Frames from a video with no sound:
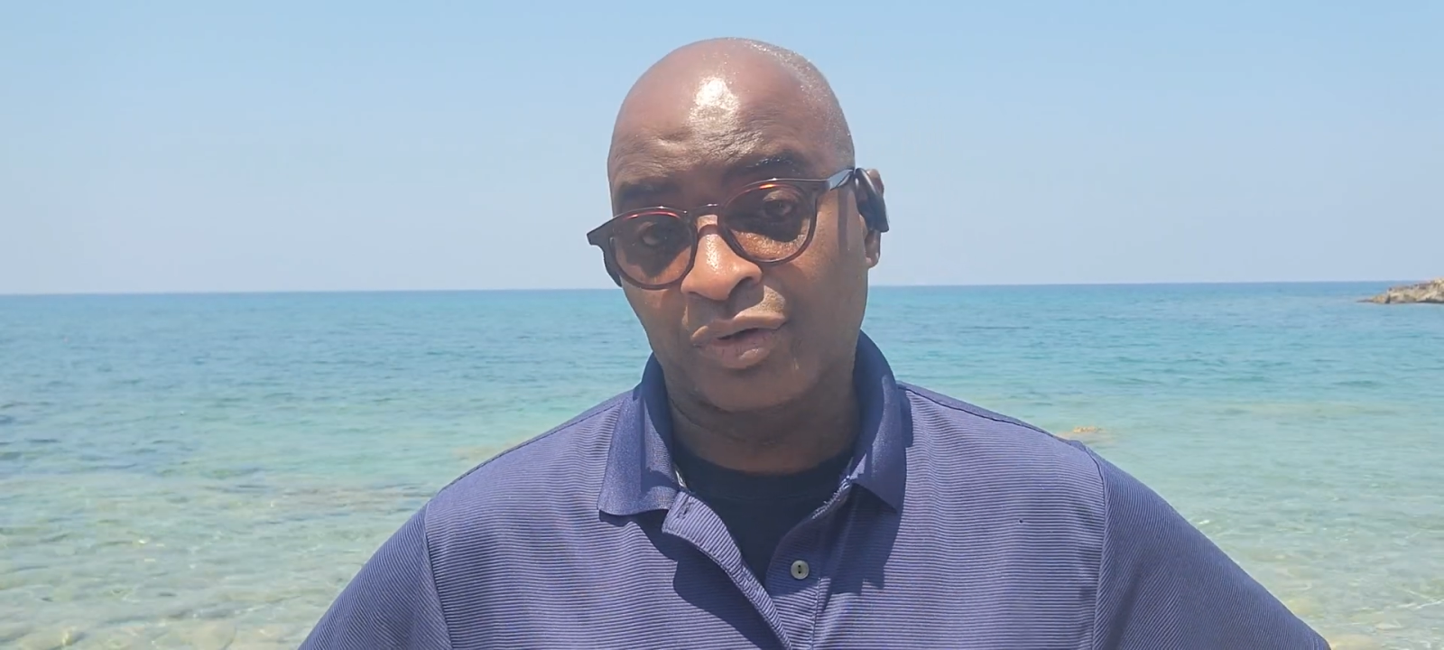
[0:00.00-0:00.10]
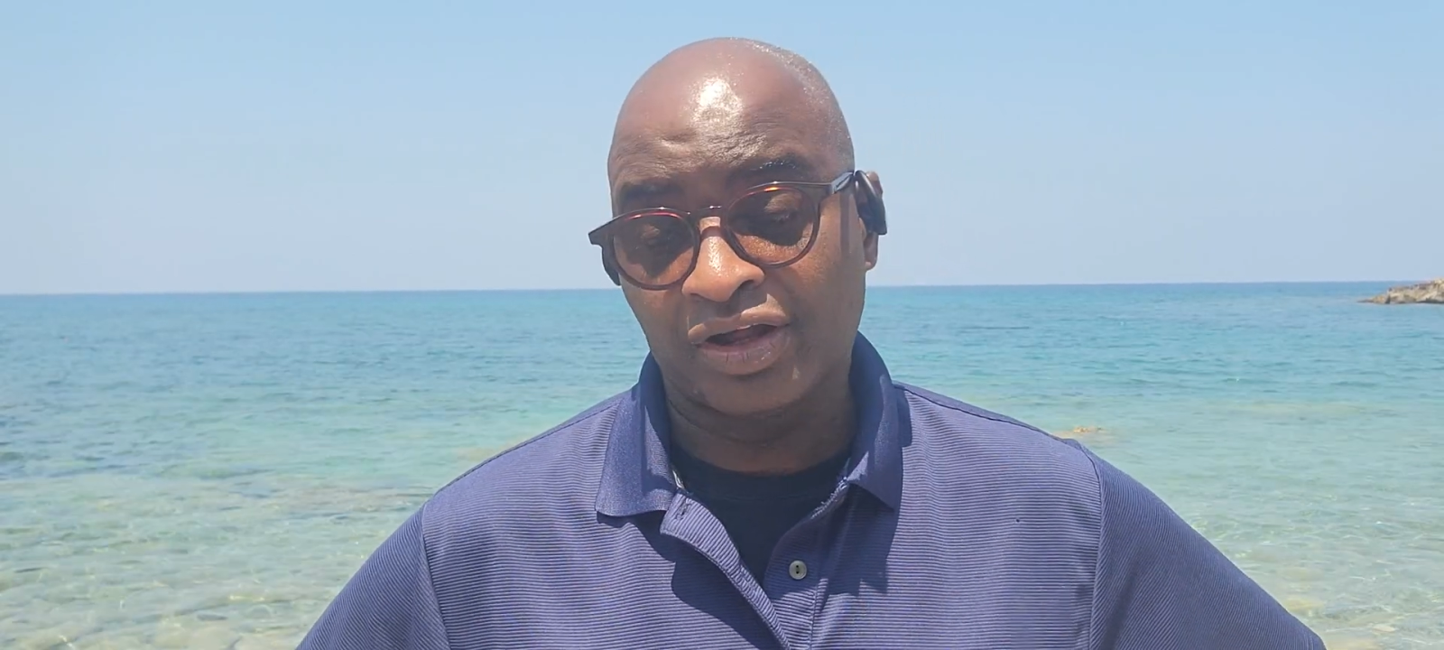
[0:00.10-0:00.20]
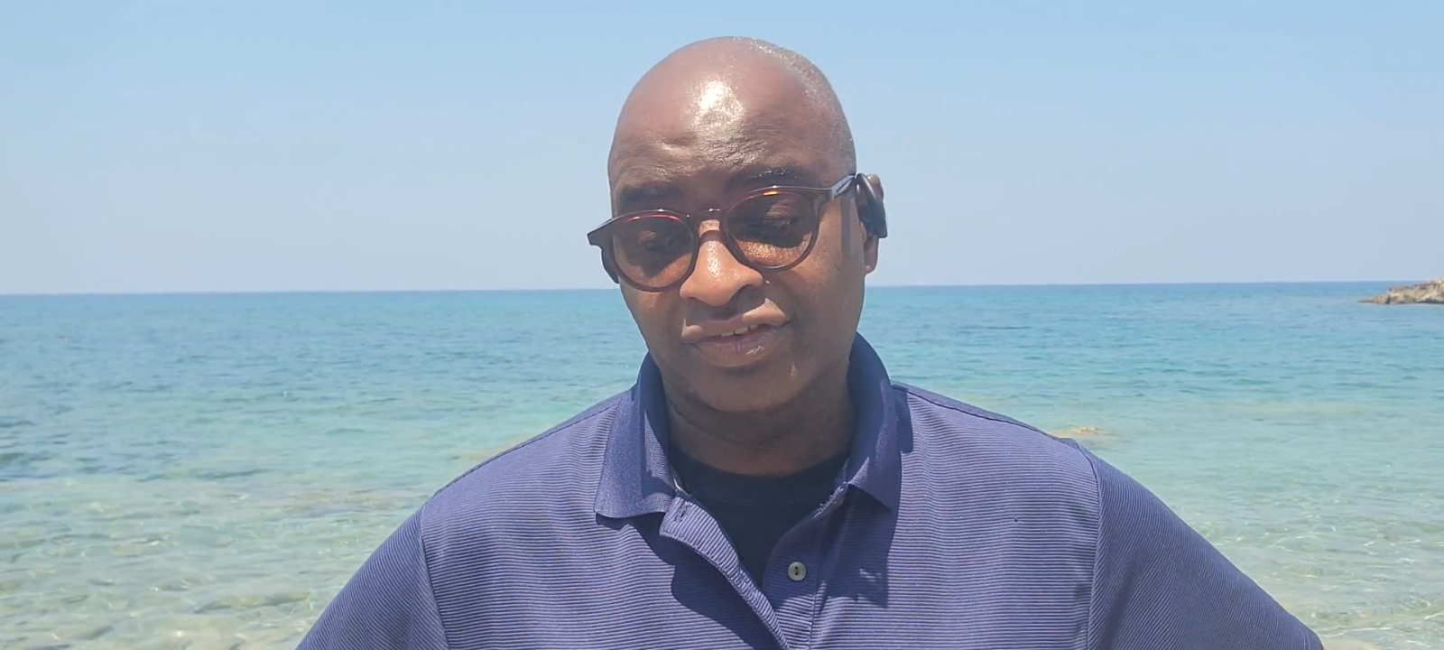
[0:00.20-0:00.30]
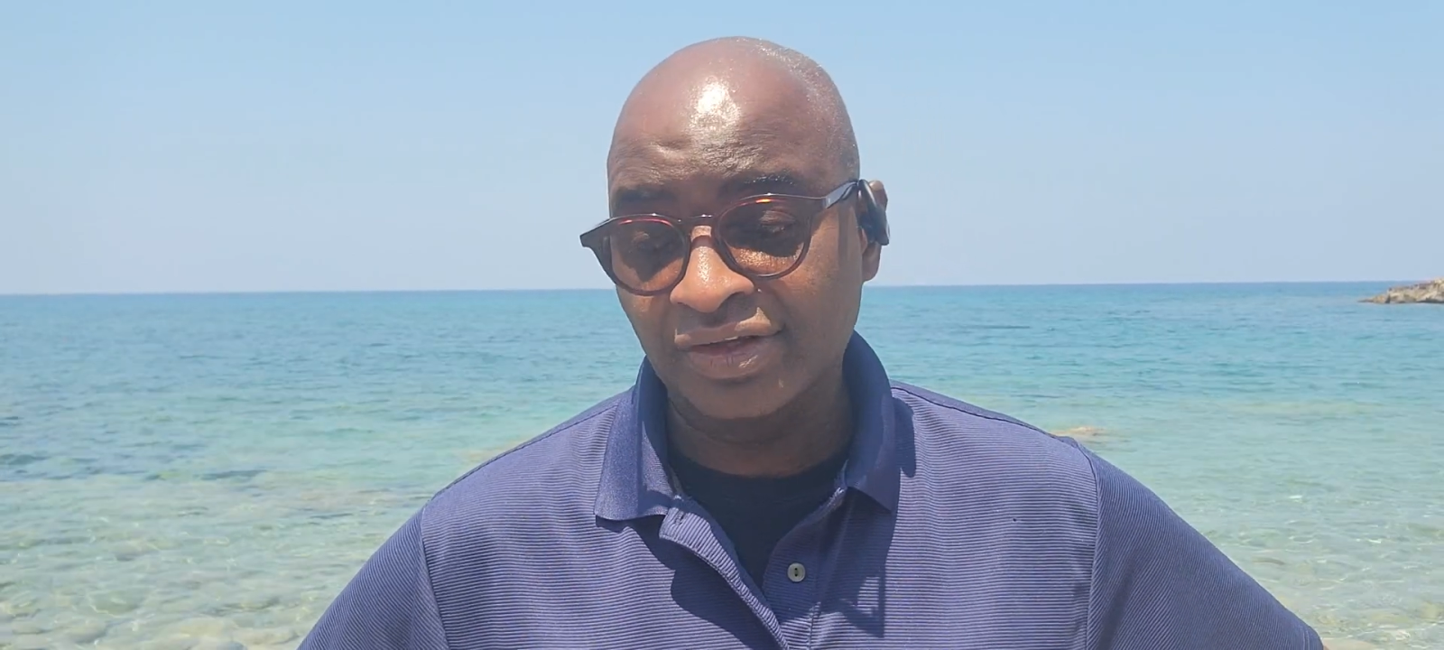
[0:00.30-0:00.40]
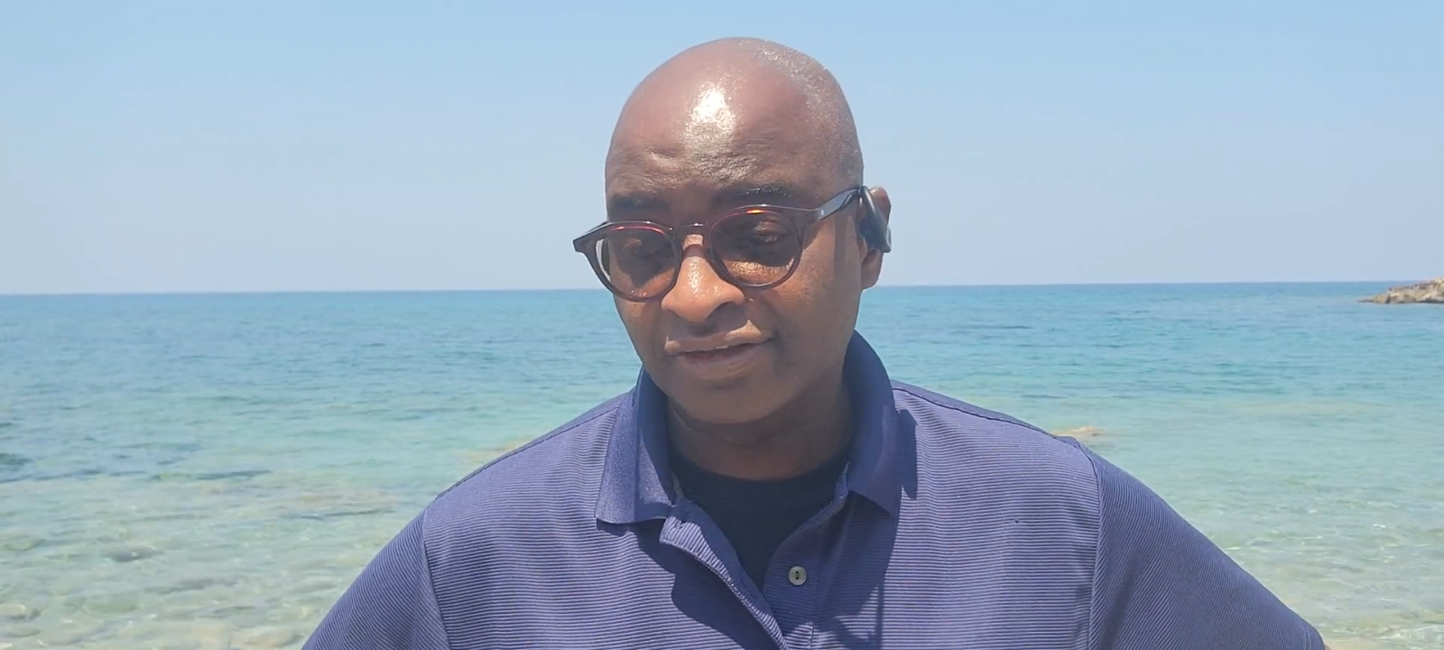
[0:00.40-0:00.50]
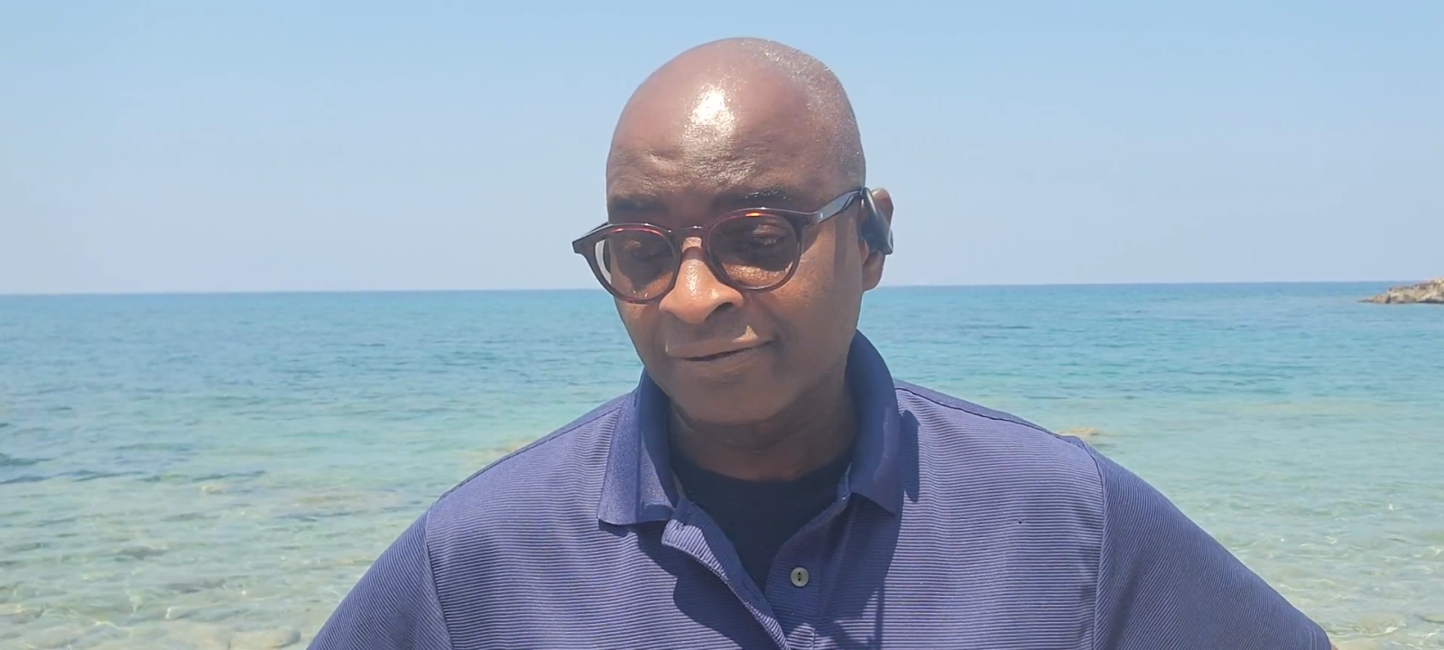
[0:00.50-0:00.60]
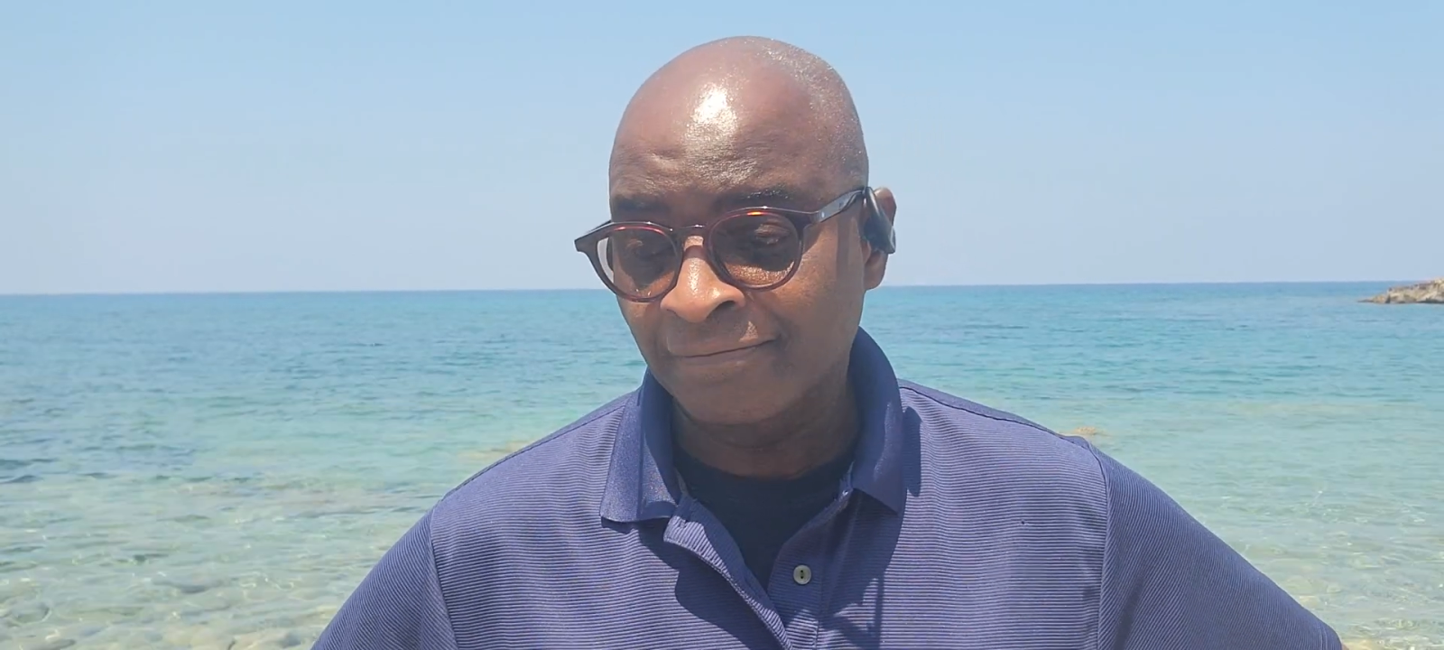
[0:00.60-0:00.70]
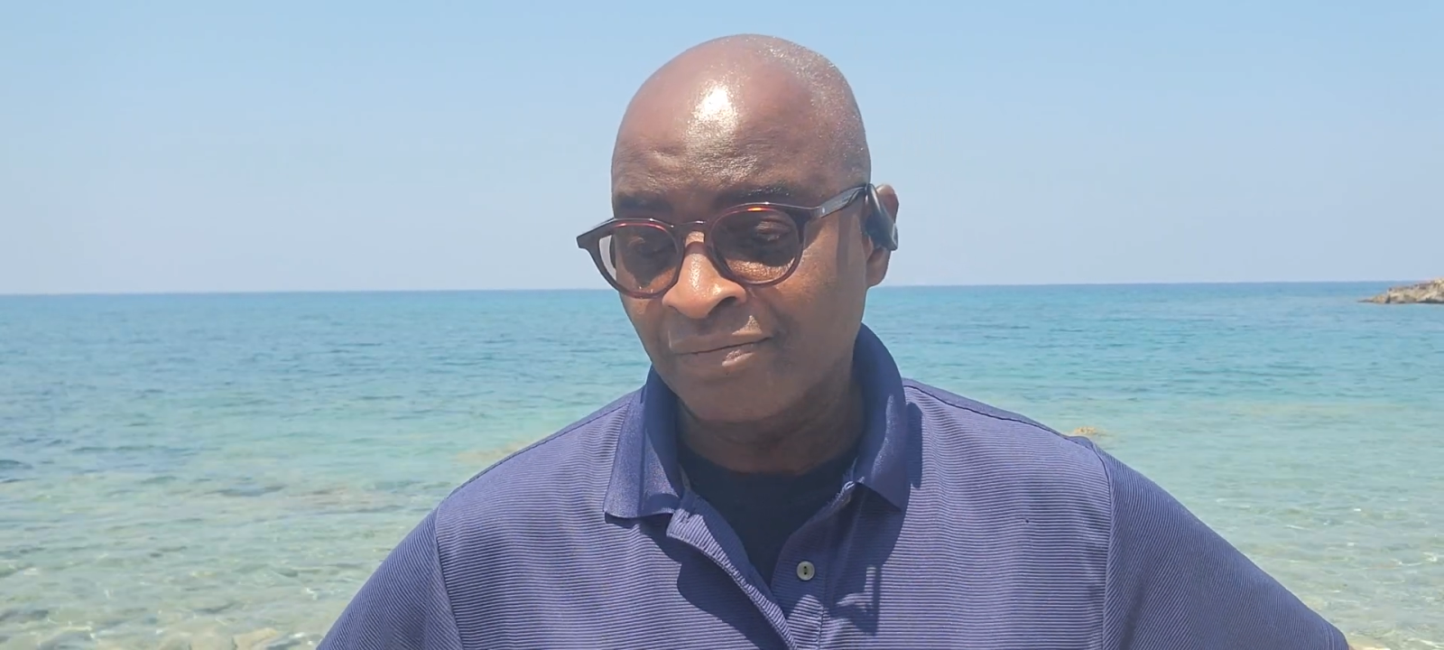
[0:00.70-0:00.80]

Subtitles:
project.